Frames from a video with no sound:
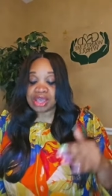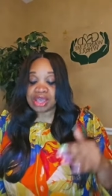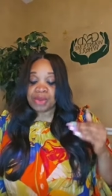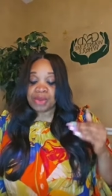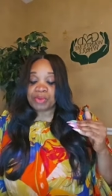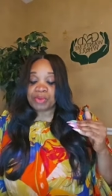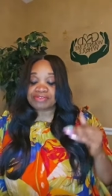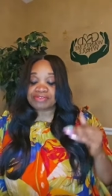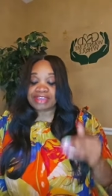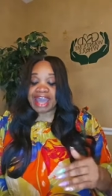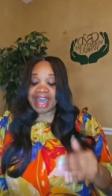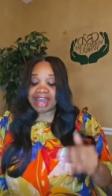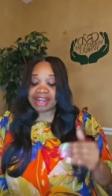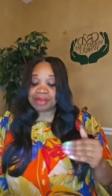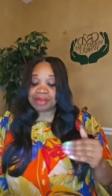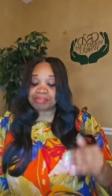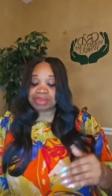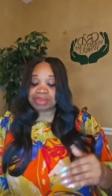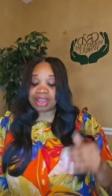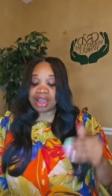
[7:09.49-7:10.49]
We've got to
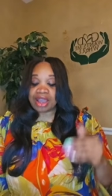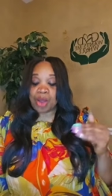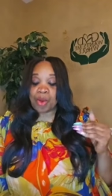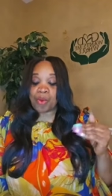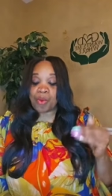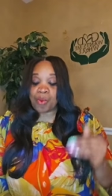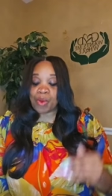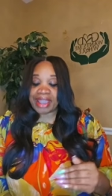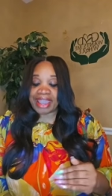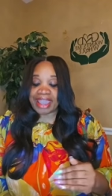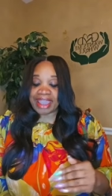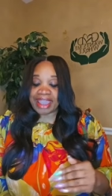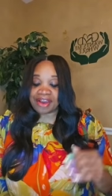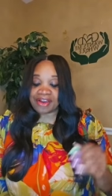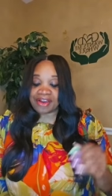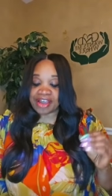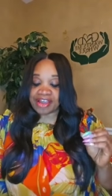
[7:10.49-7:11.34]
be aware